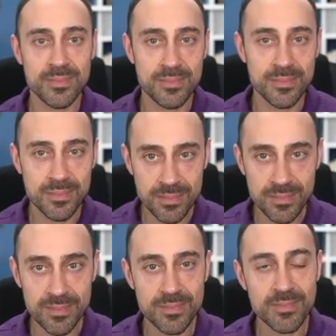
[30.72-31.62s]

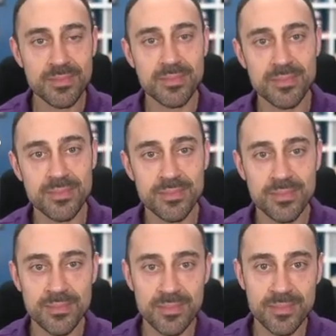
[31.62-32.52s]

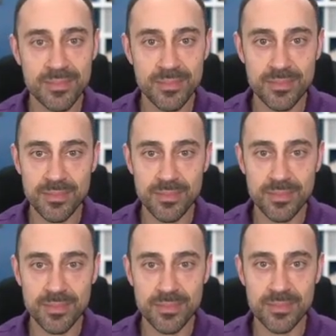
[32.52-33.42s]

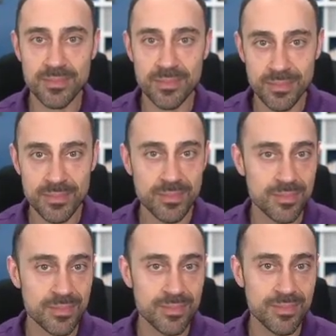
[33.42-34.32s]

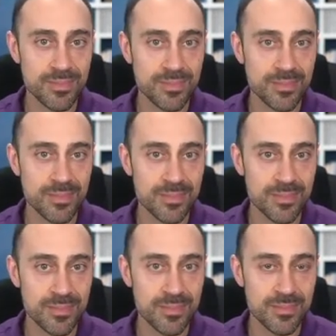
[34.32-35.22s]

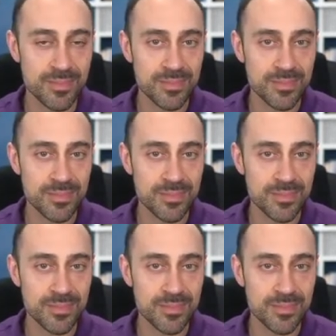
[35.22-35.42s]
[no speech]